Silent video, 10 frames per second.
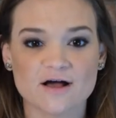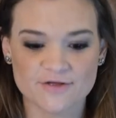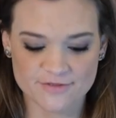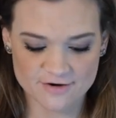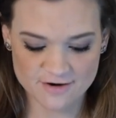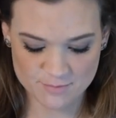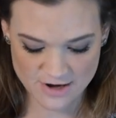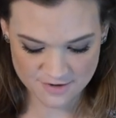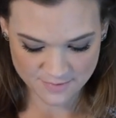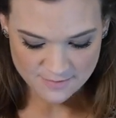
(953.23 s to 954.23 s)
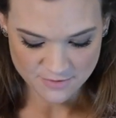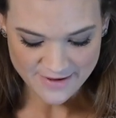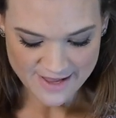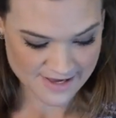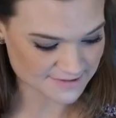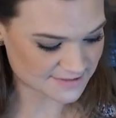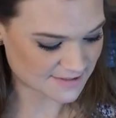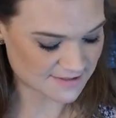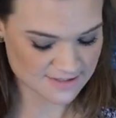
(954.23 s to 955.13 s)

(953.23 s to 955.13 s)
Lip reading: other brown paper bags.